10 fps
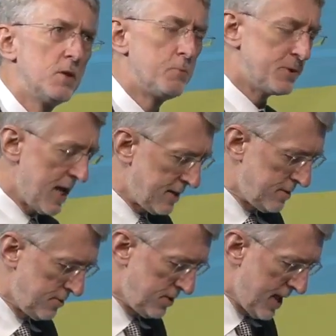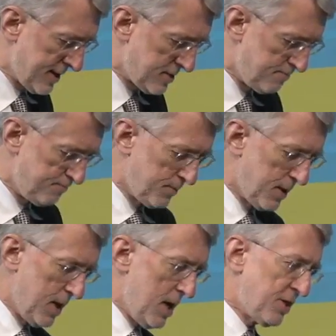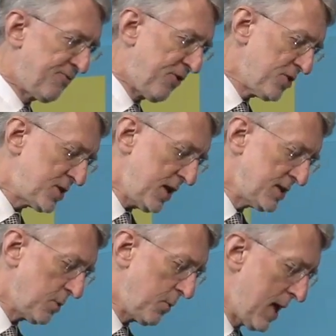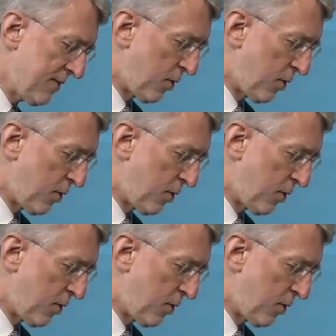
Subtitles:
to protect the net. The first is that we have a